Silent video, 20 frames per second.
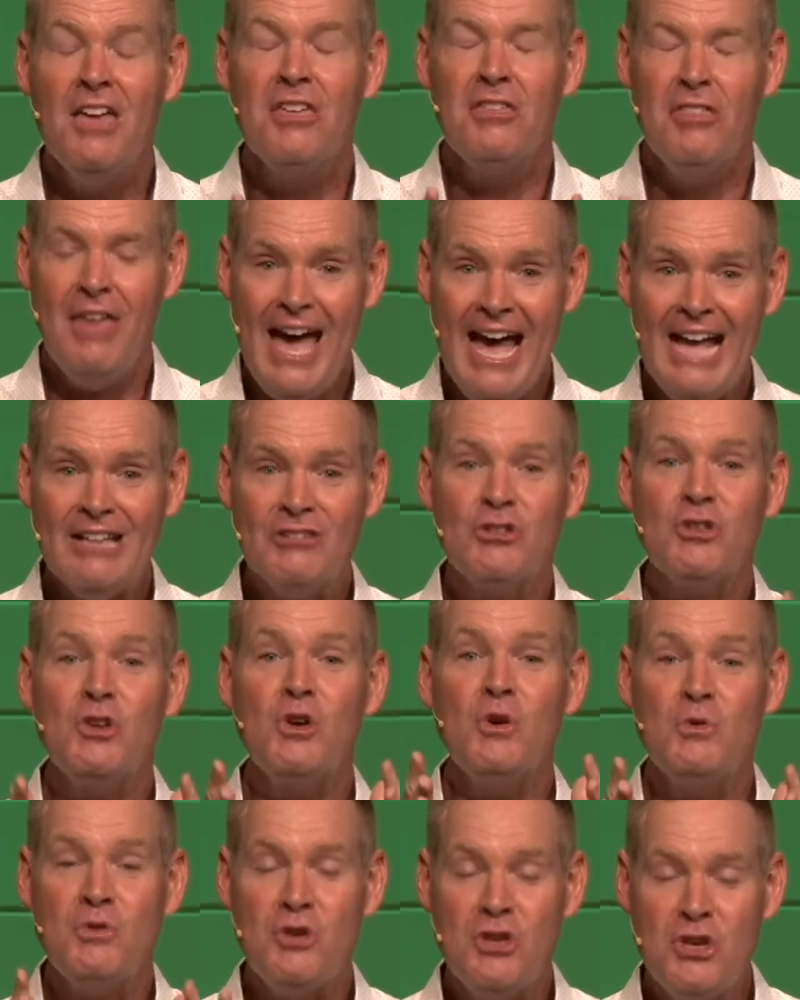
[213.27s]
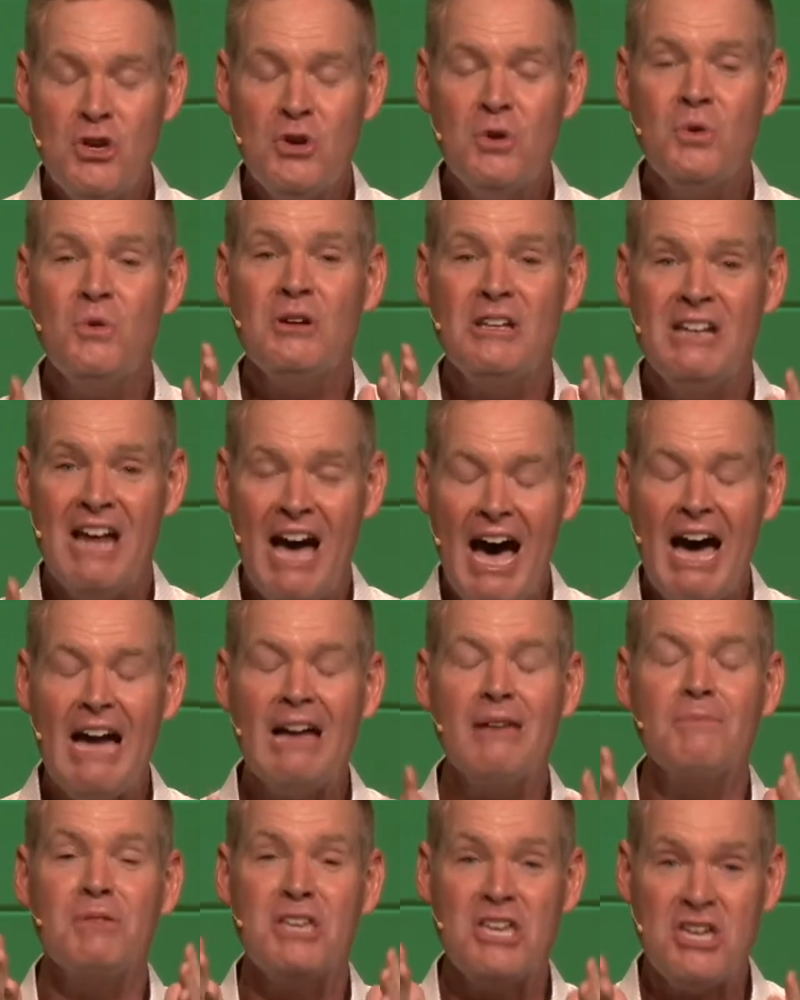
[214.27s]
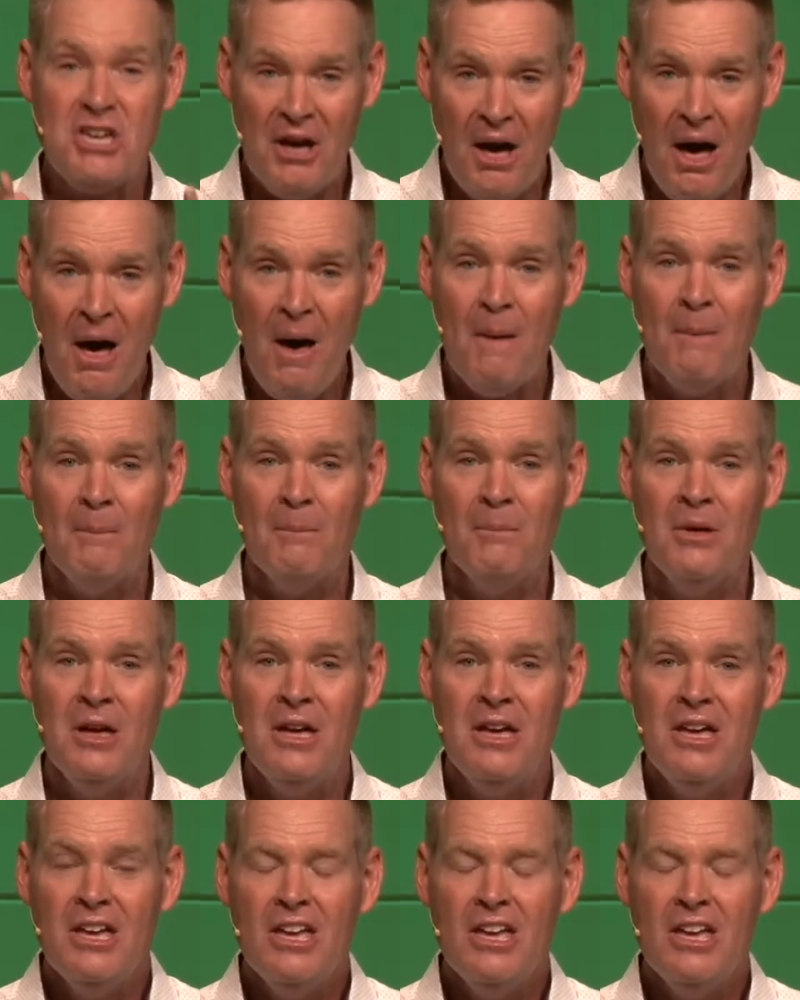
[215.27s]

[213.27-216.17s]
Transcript: that's who you and I become,